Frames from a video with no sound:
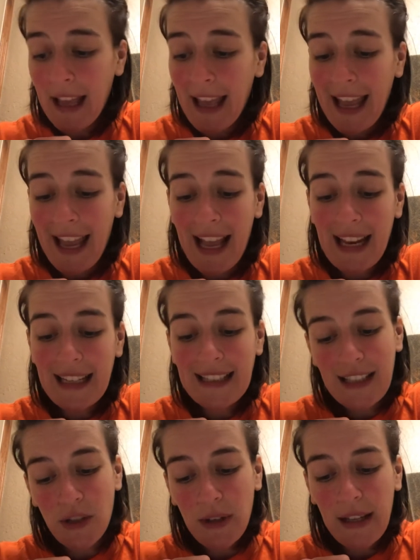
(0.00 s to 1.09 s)
and
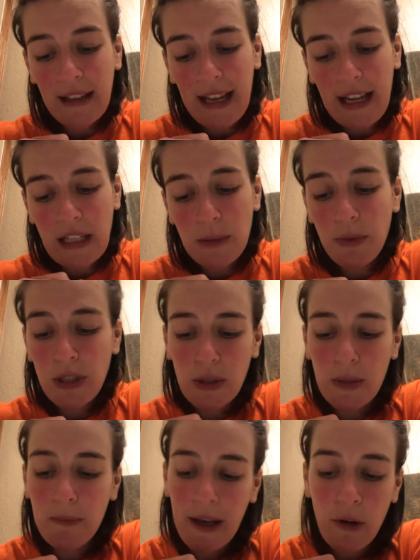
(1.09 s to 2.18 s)
accessory glands produce
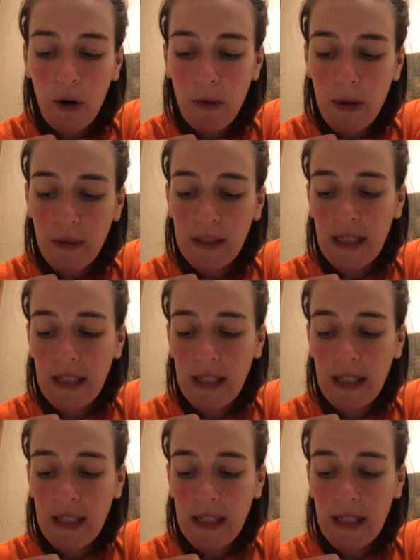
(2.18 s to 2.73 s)
male hormones